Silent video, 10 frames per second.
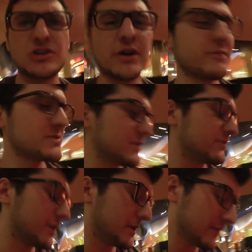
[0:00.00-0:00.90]
German was pretty
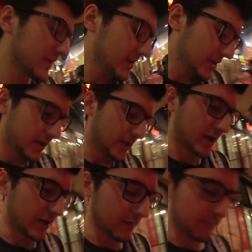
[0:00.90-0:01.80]
funny.
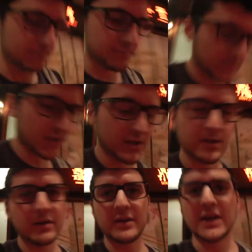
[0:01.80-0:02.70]
Um,
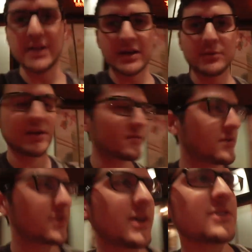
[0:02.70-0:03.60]
yeah, like a one hundred
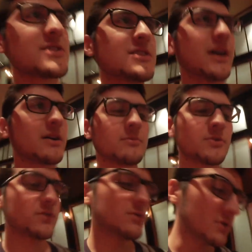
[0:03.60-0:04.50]
fifty thousand stack, got
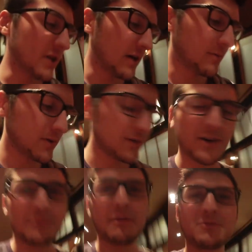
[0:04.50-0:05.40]
moved to a new table.
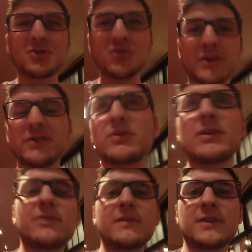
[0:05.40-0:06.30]
Now I'm up to two hundred
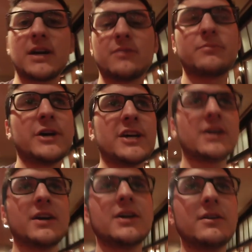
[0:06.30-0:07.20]
twenty-five K on break.
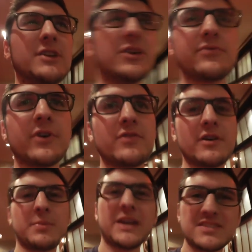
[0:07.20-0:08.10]
We're down to
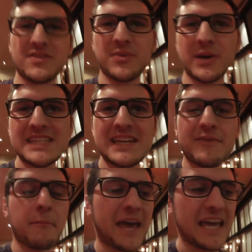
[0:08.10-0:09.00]
forty-five players with
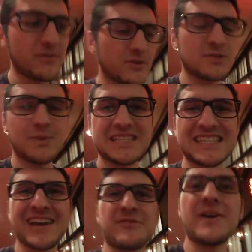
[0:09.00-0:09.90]
twenty-seven paid. First place
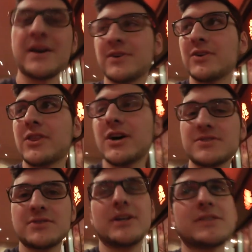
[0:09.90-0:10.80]
is like five hundred
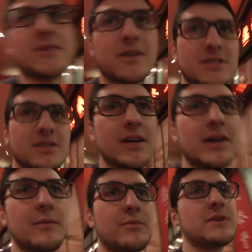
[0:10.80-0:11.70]
thousand U S dollars.
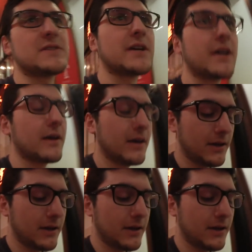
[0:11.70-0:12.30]
Pretty sick.